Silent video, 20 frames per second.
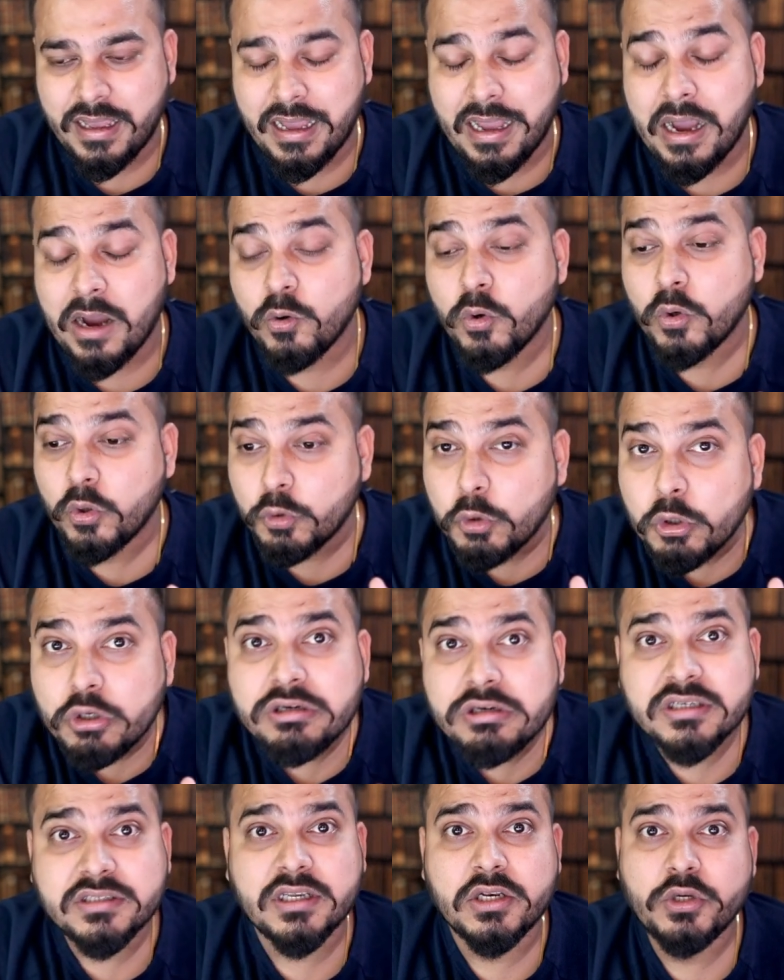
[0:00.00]
how
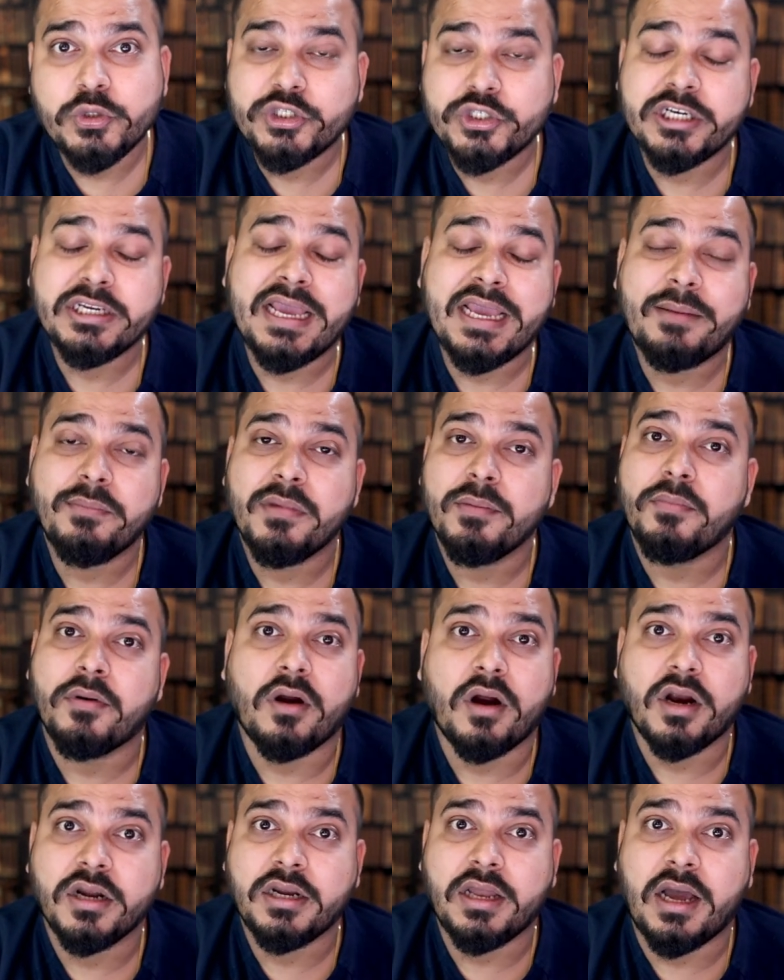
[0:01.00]
good the solution can be
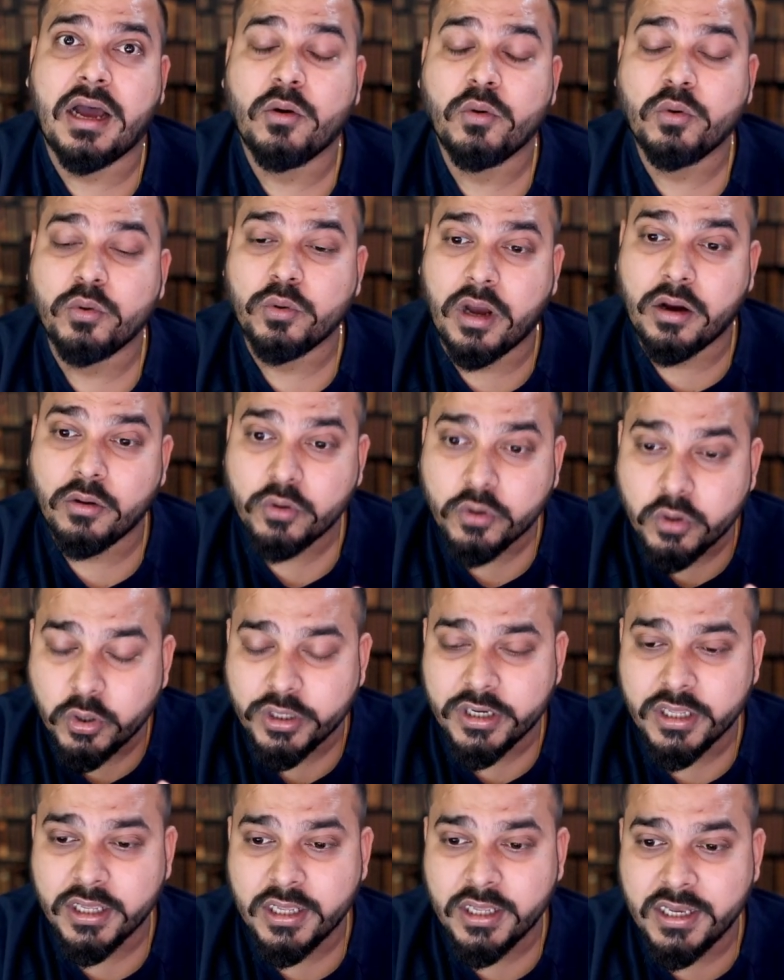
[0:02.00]
brought how how
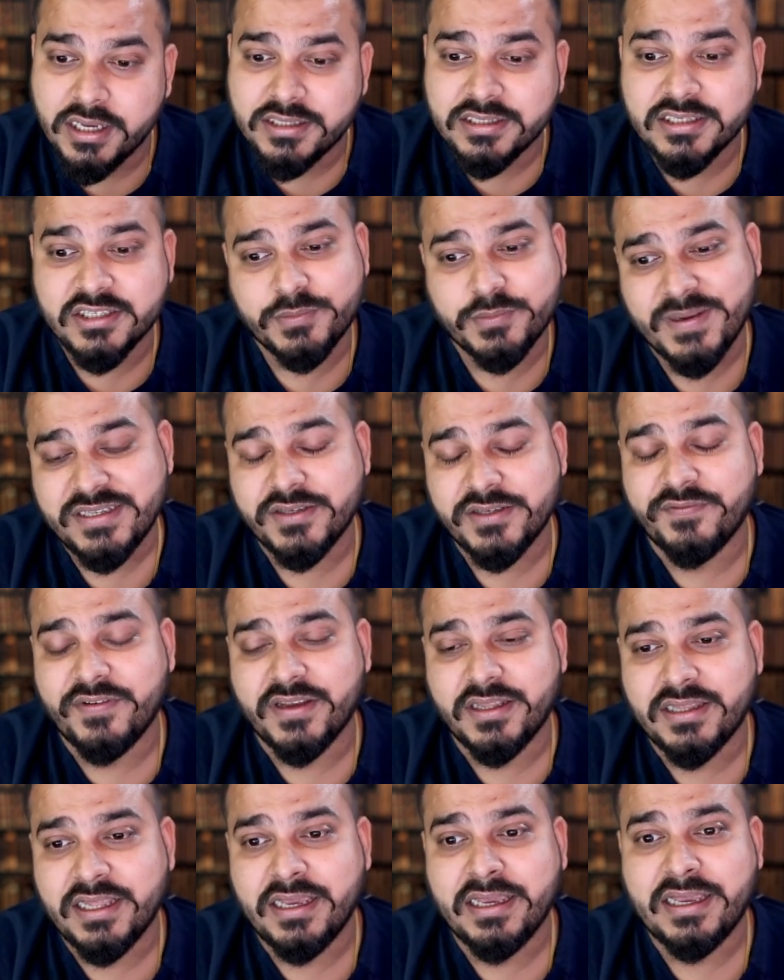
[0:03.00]
good this
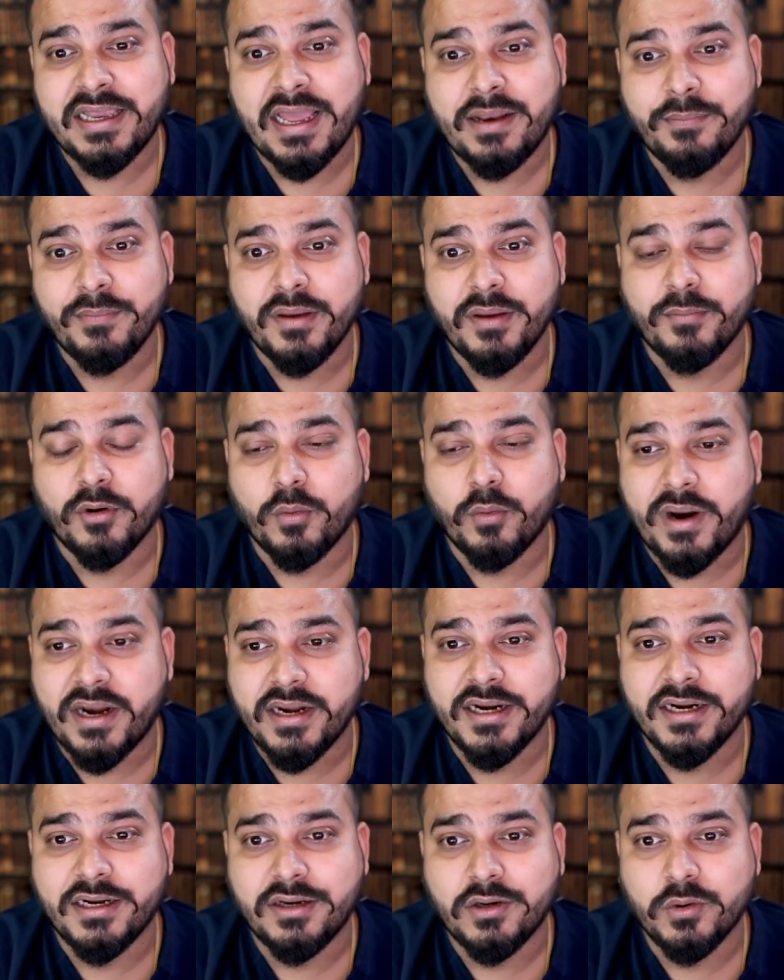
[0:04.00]
specific thing can be
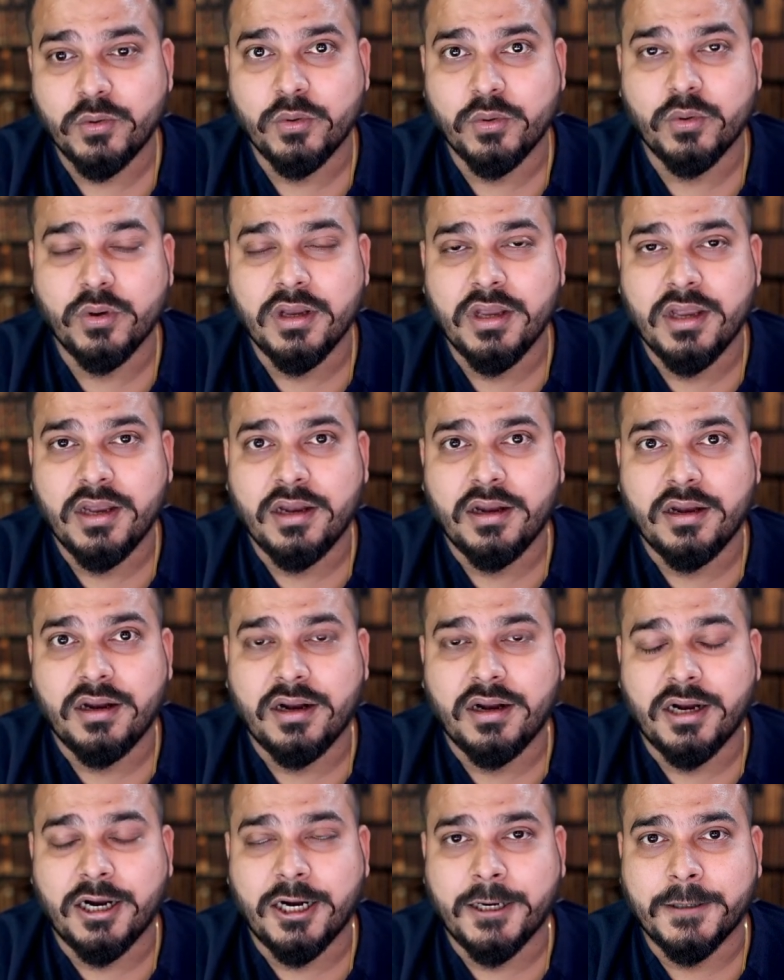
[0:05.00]
provided to
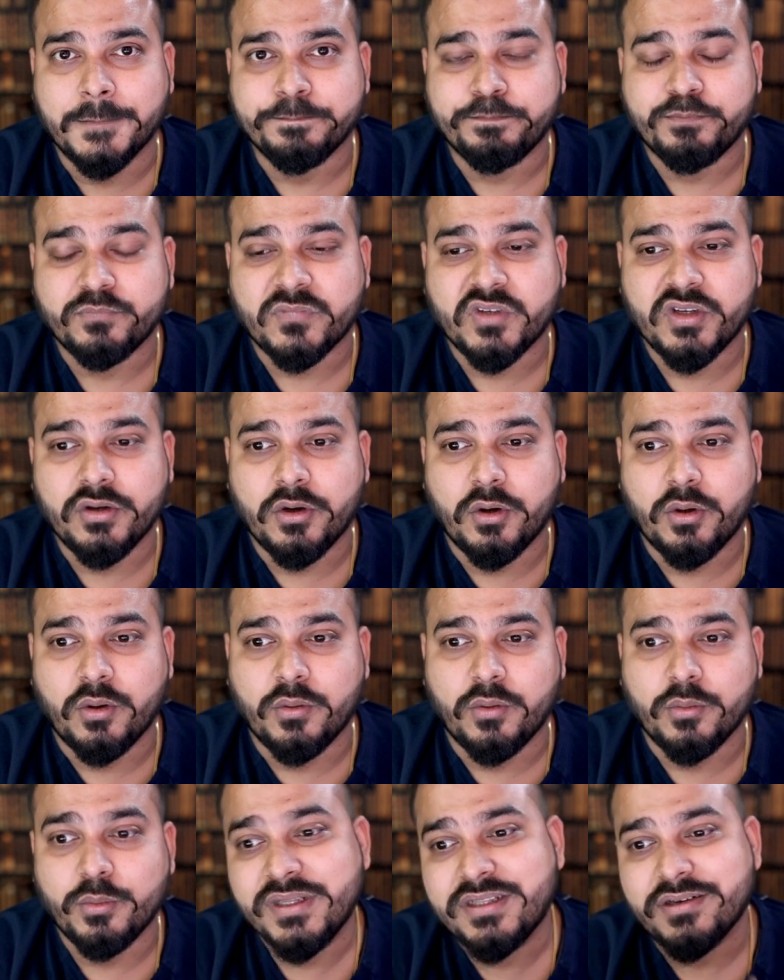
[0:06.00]
um, you know
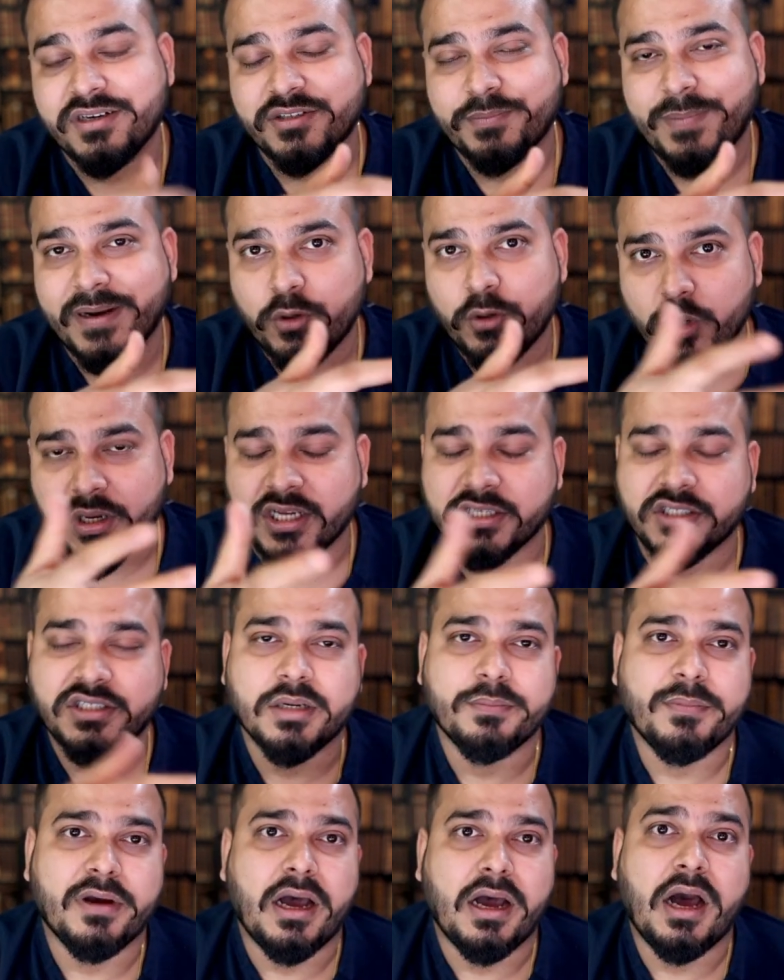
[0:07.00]
with respect to a
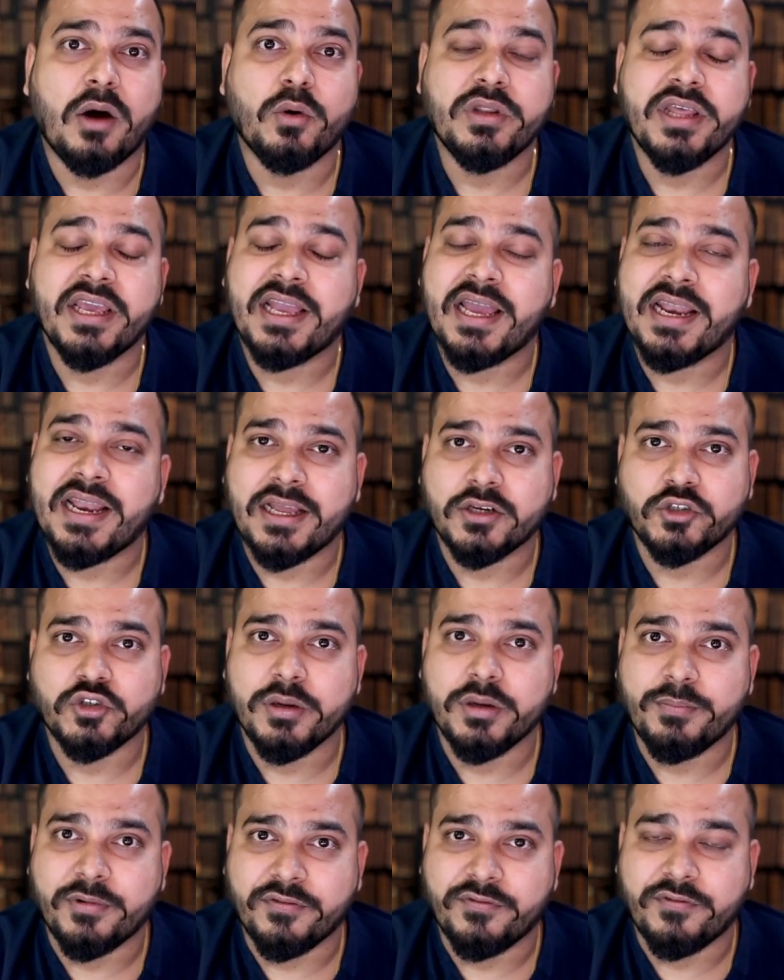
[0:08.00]
customer how they can
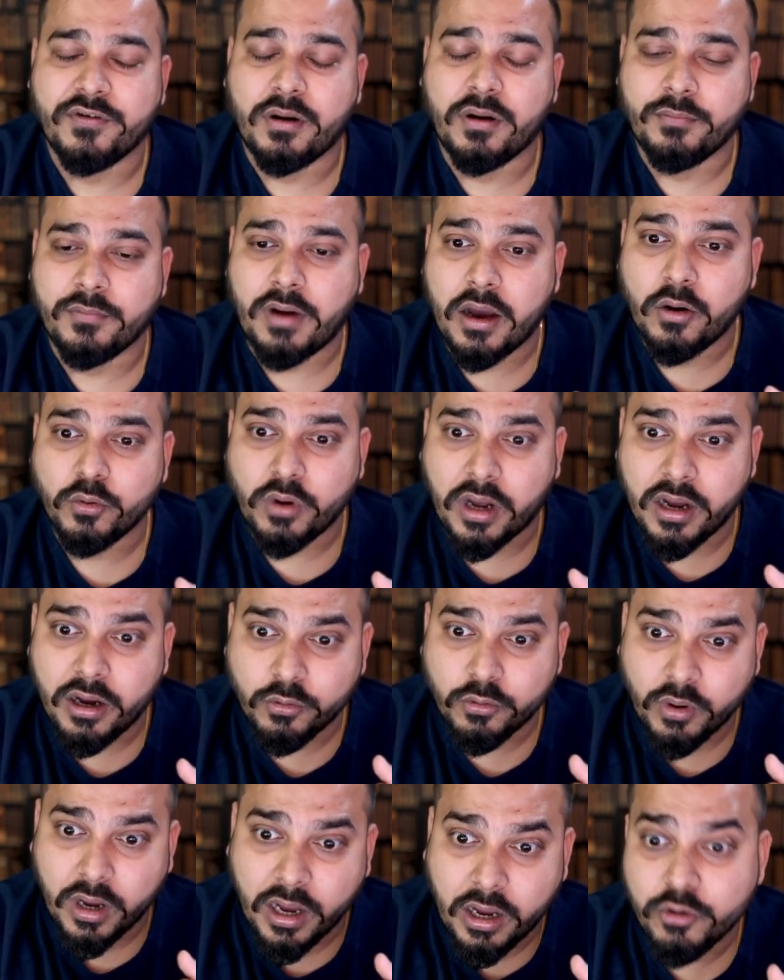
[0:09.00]
actually perform how
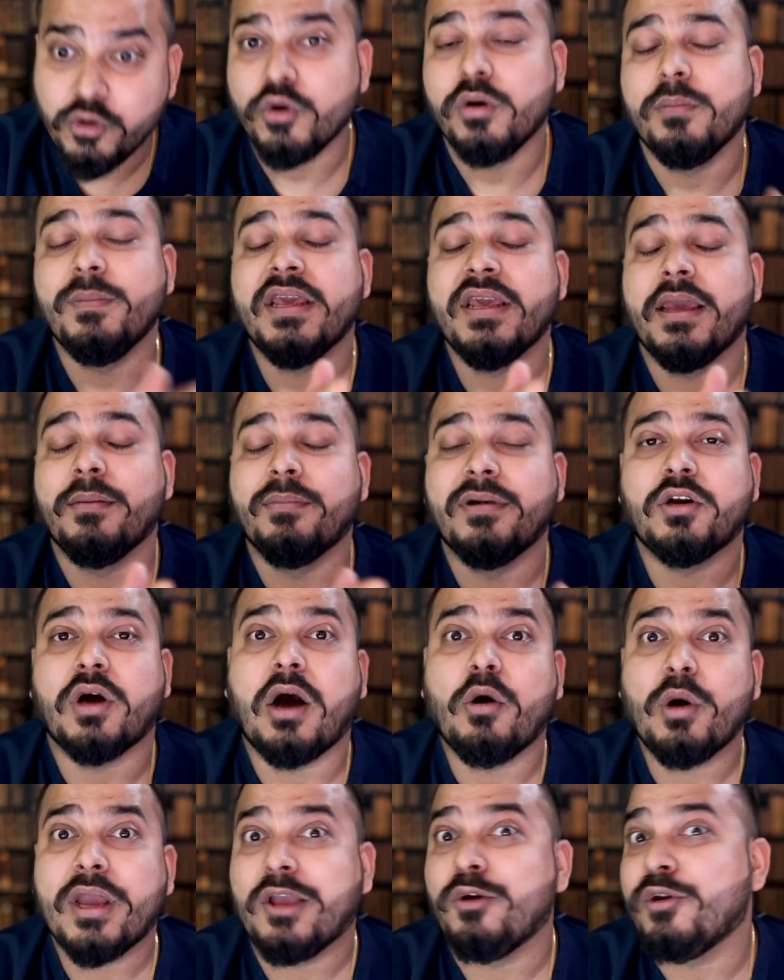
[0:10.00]
how how you'll be able to
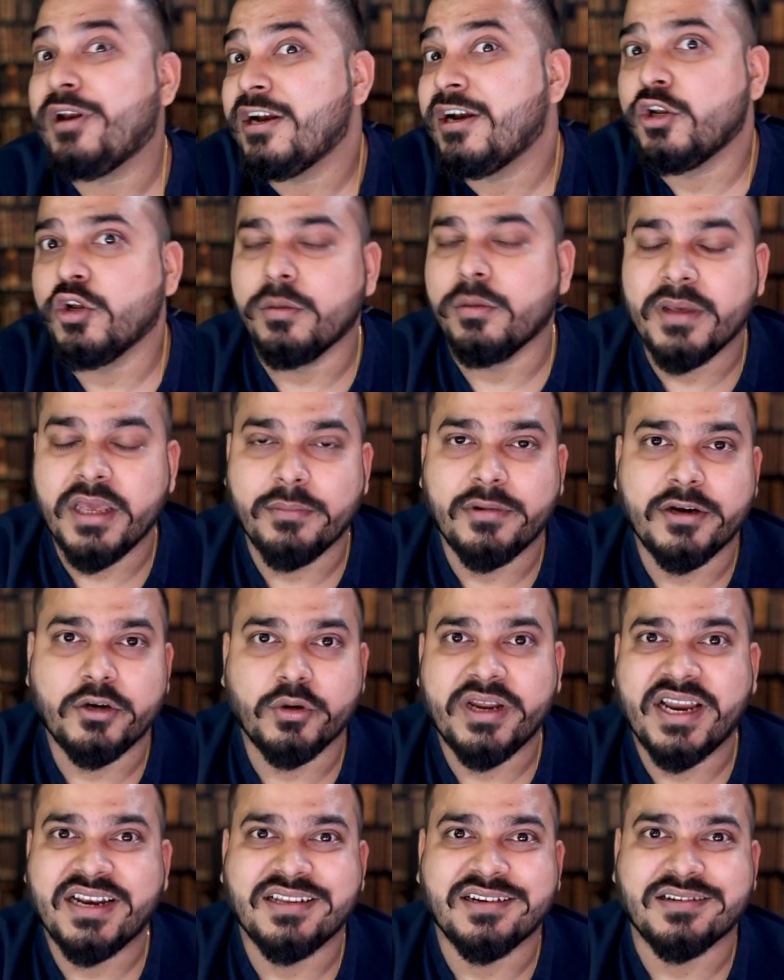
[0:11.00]
how accurate you'll be able
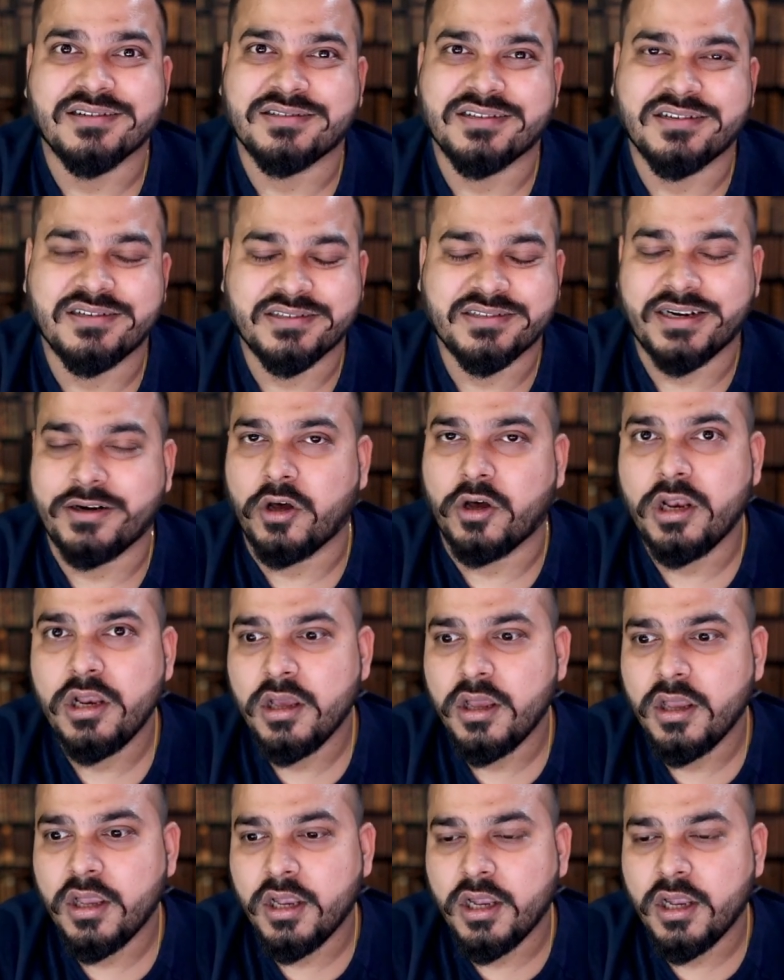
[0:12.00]
to get the results and all